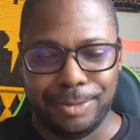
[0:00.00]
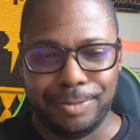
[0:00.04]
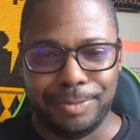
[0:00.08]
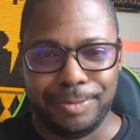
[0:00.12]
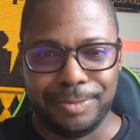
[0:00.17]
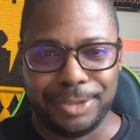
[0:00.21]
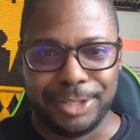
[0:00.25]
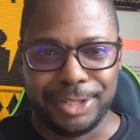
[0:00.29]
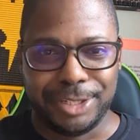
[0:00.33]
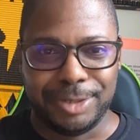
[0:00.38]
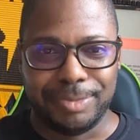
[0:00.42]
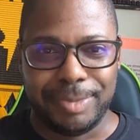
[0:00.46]

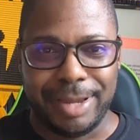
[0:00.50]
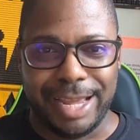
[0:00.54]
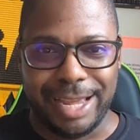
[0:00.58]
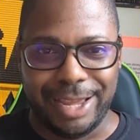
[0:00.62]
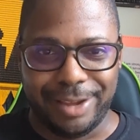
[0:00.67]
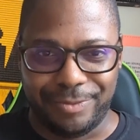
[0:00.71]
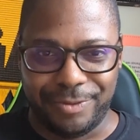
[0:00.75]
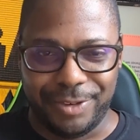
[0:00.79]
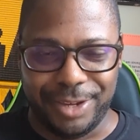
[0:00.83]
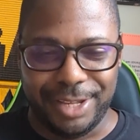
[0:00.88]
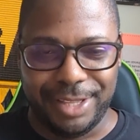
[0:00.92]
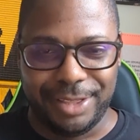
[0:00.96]
There's
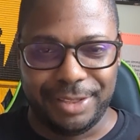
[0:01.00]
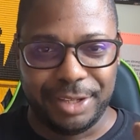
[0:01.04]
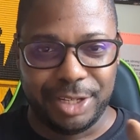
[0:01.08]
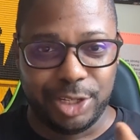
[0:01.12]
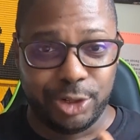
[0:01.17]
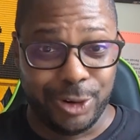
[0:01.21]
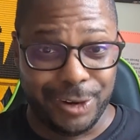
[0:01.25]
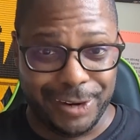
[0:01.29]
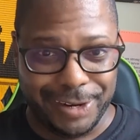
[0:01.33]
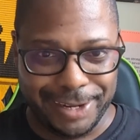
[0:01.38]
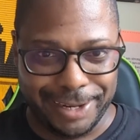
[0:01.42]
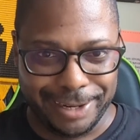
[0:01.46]
math in the
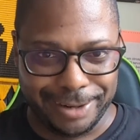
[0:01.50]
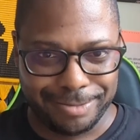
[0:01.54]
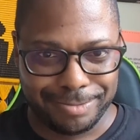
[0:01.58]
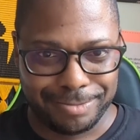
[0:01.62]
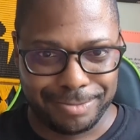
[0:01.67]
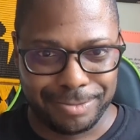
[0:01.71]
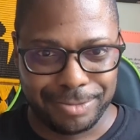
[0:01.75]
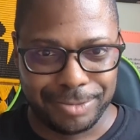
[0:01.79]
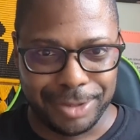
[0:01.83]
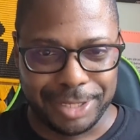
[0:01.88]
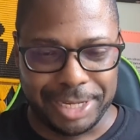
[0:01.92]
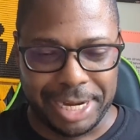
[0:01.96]
training,
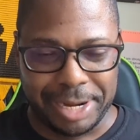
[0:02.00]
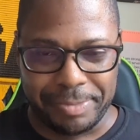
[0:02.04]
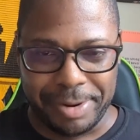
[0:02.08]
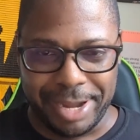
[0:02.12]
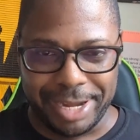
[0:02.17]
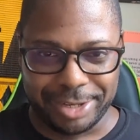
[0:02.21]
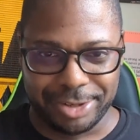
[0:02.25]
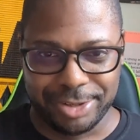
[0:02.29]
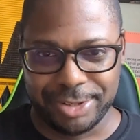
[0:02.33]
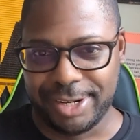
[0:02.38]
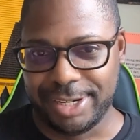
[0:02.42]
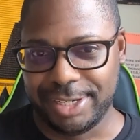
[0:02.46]
the type of
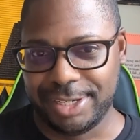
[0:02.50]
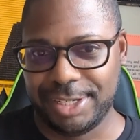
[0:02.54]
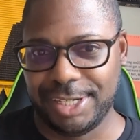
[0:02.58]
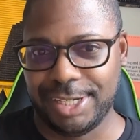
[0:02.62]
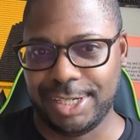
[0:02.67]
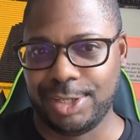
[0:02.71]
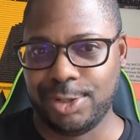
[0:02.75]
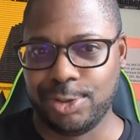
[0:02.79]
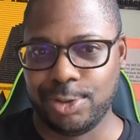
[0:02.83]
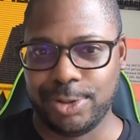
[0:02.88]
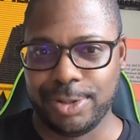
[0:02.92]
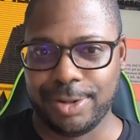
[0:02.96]
exercises they're
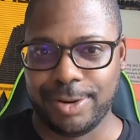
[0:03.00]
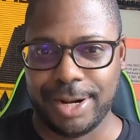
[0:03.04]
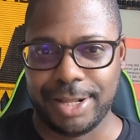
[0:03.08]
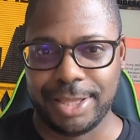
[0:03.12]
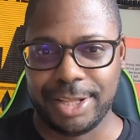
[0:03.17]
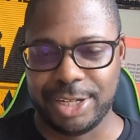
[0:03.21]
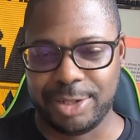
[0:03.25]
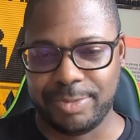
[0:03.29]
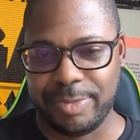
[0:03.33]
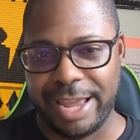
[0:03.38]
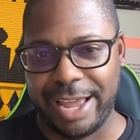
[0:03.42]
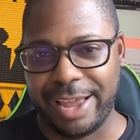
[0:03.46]
doing, right?
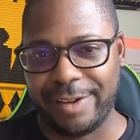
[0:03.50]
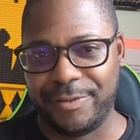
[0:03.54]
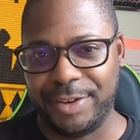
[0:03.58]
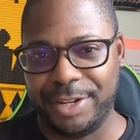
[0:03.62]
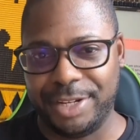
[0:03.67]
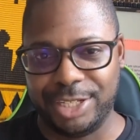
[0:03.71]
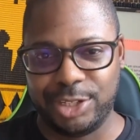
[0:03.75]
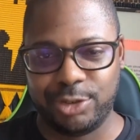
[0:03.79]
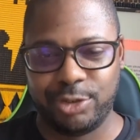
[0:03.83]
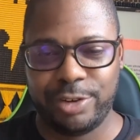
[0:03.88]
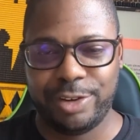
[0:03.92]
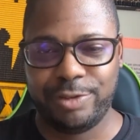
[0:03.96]
There's math in the
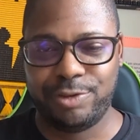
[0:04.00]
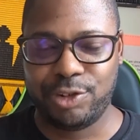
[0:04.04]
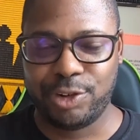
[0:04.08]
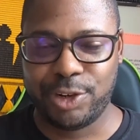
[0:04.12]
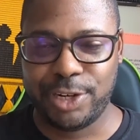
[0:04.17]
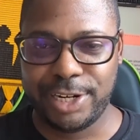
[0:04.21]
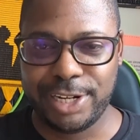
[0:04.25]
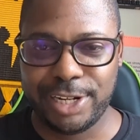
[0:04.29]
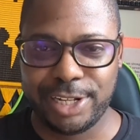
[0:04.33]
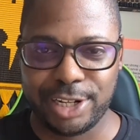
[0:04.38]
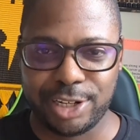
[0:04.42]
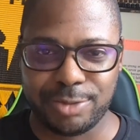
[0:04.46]
strength
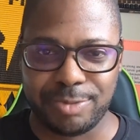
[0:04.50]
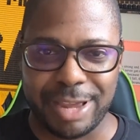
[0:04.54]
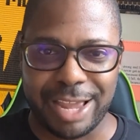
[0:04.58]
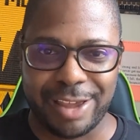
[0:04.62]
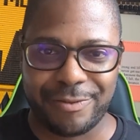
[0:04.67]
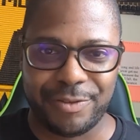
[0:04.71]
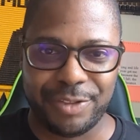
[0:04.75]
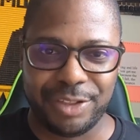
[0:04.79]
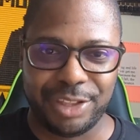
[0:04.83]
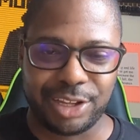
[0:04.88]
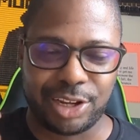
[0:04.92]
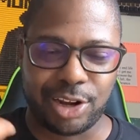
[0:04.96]
training, there's math
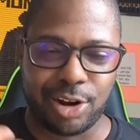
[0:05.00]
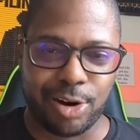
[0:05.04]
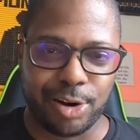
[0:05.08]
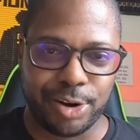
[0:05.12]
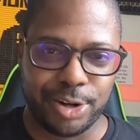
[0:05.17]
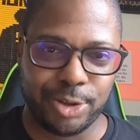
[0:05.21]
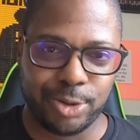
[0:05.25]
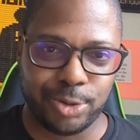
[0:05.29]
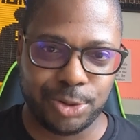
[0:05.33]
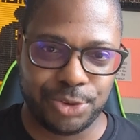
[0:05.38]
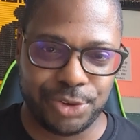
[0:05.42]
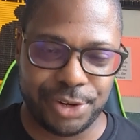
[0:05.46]
in the
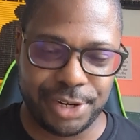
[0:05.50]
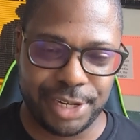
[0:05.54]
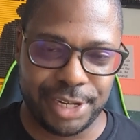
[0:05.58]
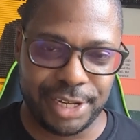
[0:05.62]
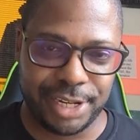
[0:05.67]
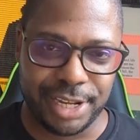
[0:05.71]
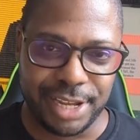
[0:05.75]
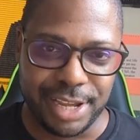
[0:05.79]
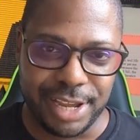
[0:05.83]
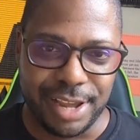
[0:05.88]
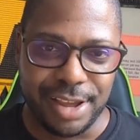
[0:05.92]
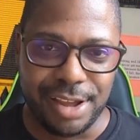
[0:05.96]
cardio training,
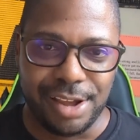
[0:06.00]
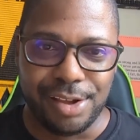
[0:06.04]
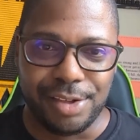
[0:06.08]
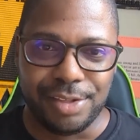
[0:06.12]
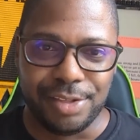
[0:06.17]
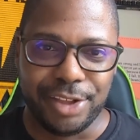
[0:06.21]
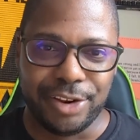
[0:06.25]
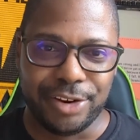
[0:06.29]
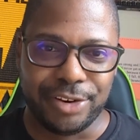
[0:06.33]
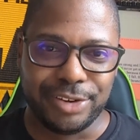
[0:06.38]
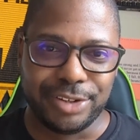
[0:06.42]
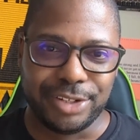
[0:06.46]

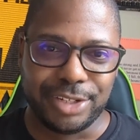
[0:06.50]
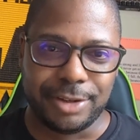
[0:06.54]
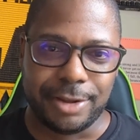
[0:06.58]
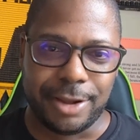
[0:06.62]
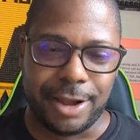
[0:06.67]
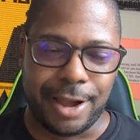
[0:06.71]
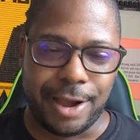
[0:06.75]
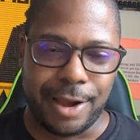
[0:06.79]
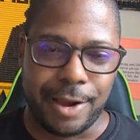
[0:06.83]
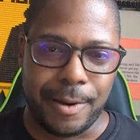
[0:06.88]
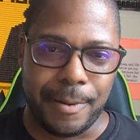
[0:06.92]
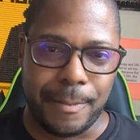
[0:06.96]
there's
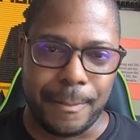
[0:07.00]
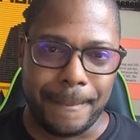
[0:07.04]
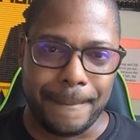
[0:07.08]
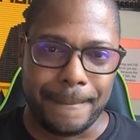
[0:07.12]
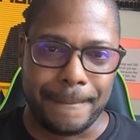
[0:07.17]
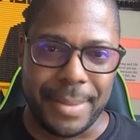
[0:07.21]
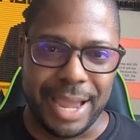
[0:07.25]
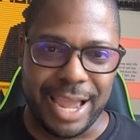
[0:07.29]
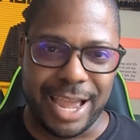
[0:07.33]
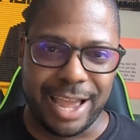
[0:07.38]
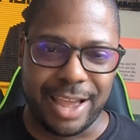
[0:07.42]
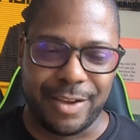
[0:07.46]

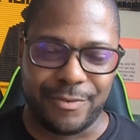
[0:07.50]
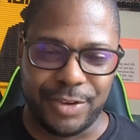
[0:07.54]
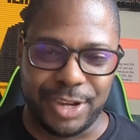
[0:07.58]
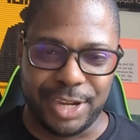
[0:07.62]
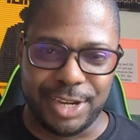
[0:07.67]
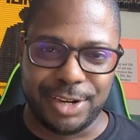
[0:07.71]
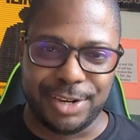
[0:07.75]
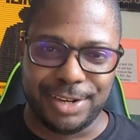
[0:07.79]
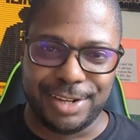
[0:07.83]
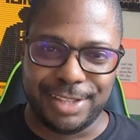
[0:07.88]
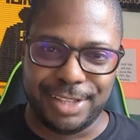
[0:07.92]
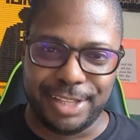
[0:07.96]
math
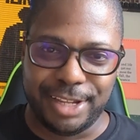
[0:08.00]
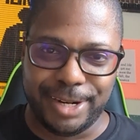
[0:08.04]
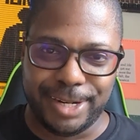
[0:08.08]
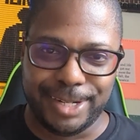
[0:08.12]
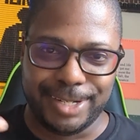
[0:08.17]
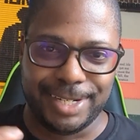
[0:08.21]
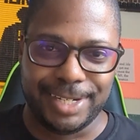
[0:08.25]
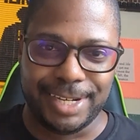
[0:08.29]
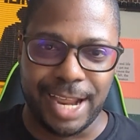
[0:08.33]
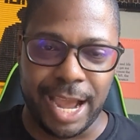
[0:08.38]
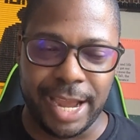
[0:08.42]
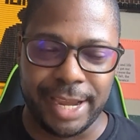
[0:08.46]
in their
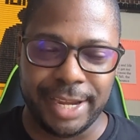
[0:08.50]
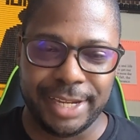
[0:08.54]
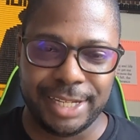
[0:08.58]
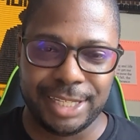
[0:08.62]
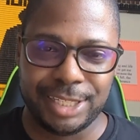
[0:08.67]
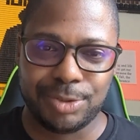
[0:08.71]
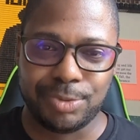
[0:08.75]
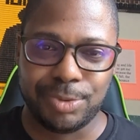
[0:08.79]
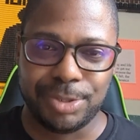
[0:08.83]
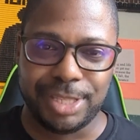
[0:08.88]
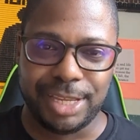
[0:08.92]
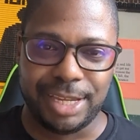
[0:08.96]

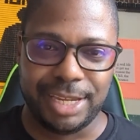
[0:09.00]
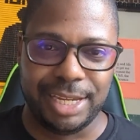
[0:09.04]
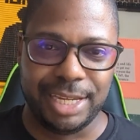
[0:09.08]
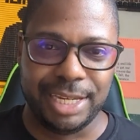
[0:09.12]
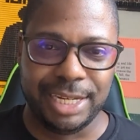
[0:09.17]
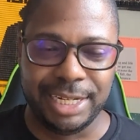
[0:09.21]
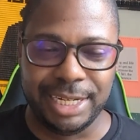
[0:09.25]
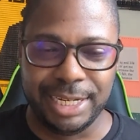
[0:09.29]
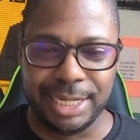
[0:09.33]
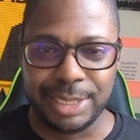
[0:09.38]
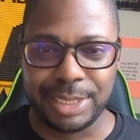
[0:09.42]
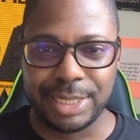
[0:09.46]
diets, what they
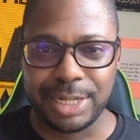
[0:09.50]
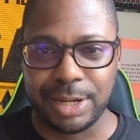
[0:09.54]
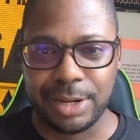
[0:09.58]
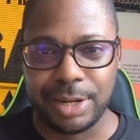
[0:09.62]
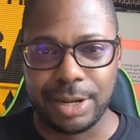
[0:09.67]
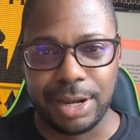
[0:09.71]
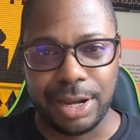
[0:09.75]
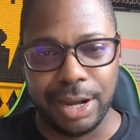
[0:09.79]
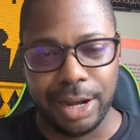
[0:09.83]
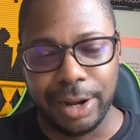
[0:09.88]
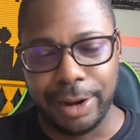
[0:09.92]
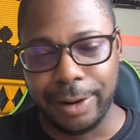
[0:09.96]
eat,
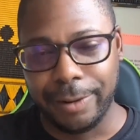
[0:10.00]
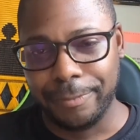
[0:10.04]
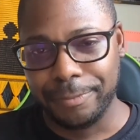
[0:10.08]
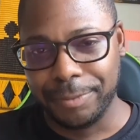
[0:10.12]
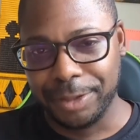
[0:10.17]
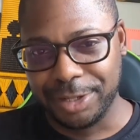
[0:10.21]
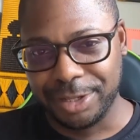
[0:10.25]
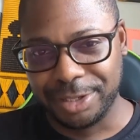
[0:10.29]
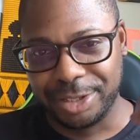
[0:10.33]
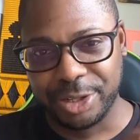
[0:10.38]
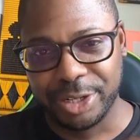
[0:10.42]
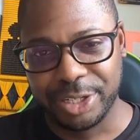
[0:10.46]
the
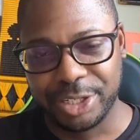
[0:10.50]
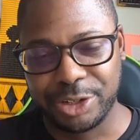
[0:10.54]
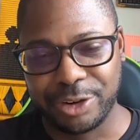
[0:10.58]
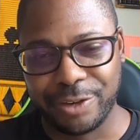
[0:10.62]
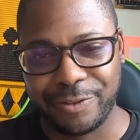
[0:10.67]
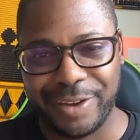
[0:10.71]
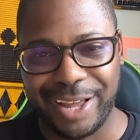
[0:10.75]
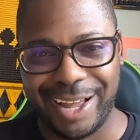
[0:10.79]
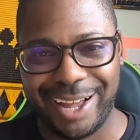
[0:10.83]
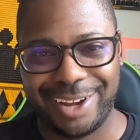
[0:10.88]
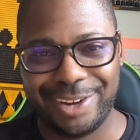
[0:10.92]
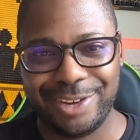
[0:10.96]
nutritional
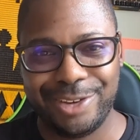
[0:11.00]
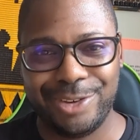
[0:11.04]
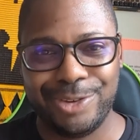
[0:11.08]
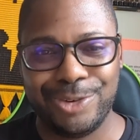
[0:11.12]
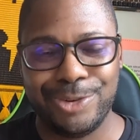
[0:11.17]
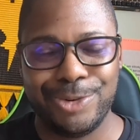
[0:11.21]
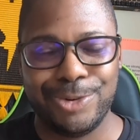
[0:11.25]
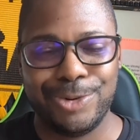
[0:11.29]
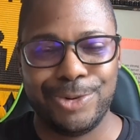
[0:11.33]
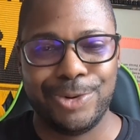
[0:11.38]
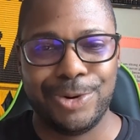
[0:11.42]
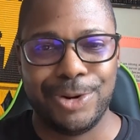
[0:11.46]

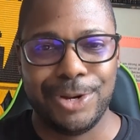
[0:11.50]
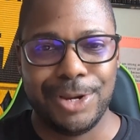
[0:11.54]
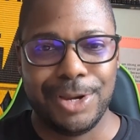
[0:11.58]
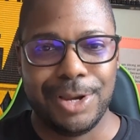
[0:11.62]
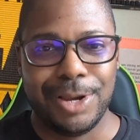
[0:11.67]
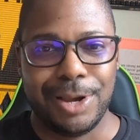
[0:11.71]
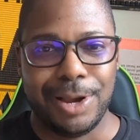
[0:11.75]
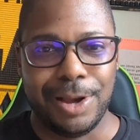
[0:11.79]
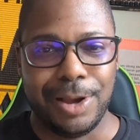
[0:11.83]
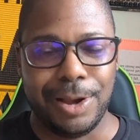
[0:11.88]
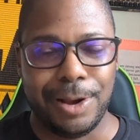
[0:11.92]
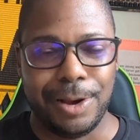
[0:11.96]
value,
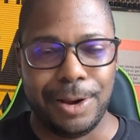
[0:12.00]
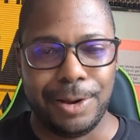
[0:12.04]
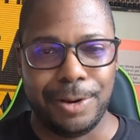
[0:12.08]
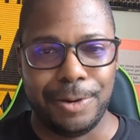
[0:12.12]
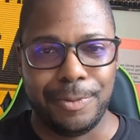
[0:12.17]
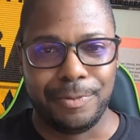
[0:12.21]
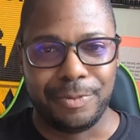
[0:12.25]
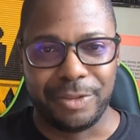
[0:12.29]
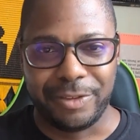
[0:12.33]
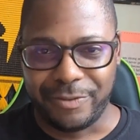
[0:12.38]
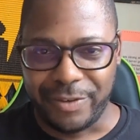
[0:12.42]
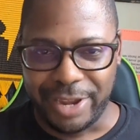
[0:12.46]

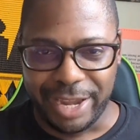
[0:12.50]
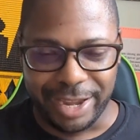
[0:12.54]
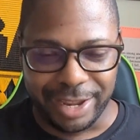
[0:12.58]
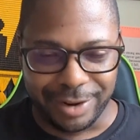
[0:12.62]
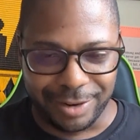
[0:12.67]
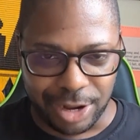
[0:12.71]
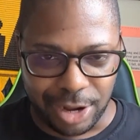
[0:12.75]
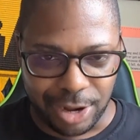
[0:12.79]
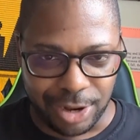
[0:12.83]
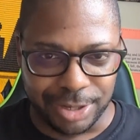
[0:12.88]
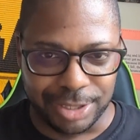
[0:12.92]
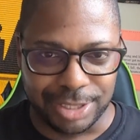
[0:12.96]
the fat
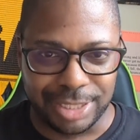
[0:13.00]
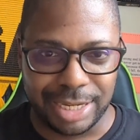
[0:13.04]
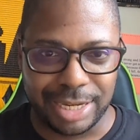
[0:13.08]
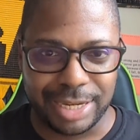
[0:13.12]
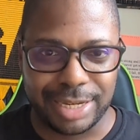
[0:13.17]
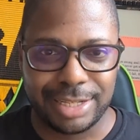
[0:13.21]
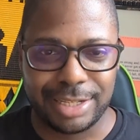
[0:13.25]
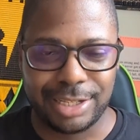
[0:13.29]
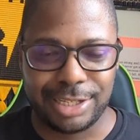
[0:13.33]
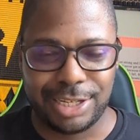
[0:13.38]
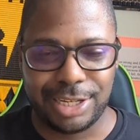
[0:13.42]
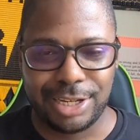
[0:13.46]

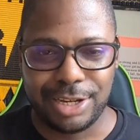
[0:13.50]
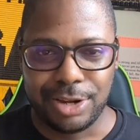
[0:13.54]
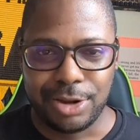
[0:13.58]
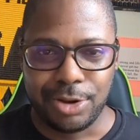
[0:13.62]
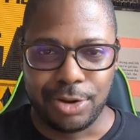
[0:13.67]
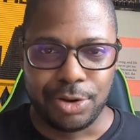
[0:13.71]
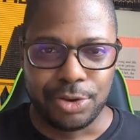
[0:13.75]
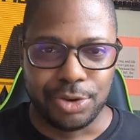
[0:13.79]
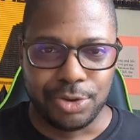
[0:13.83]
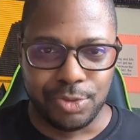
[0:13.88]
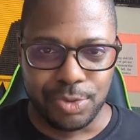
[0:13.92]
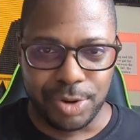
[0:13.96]
content,
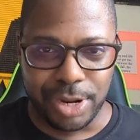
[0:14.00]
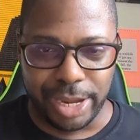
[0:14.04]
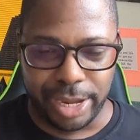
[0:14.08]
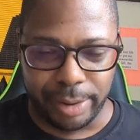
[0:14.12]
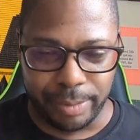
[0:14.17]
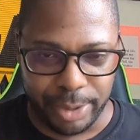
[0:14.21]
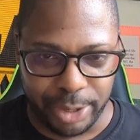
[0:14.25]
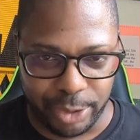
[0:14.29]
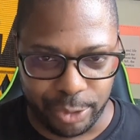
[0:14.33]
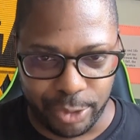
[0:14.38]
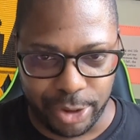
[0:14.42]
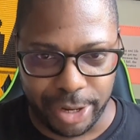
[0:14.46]
you name
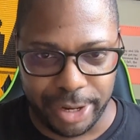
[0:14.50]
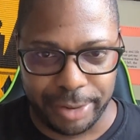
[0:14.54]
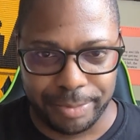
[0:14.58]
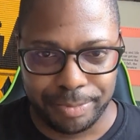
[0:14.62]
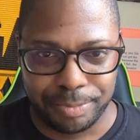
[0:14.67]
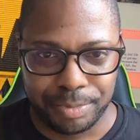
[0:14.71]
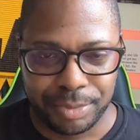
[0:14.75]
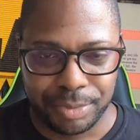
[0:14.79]
it, right?